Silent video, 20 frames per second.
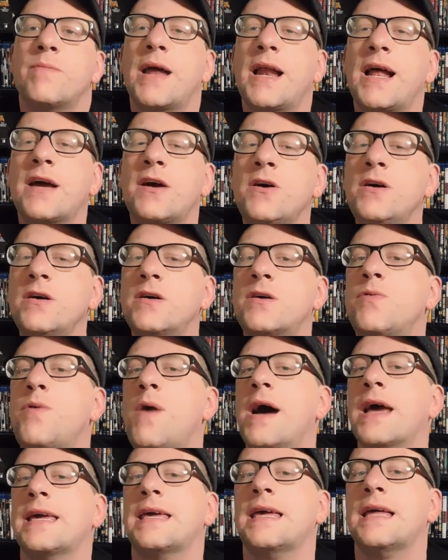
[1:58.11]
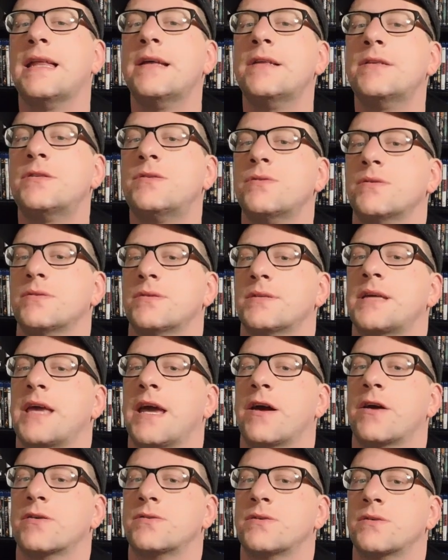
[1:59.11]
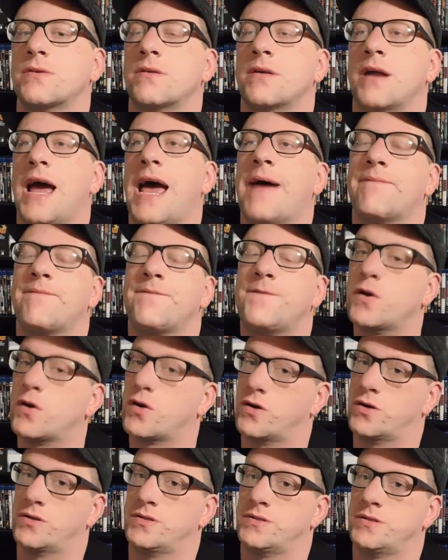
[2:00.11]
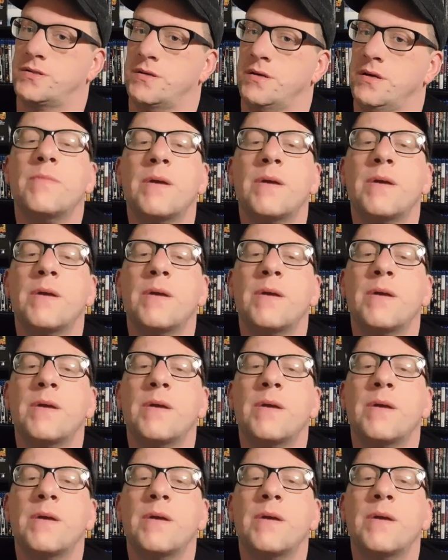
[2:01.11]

but I couldn't quite get into his character at first.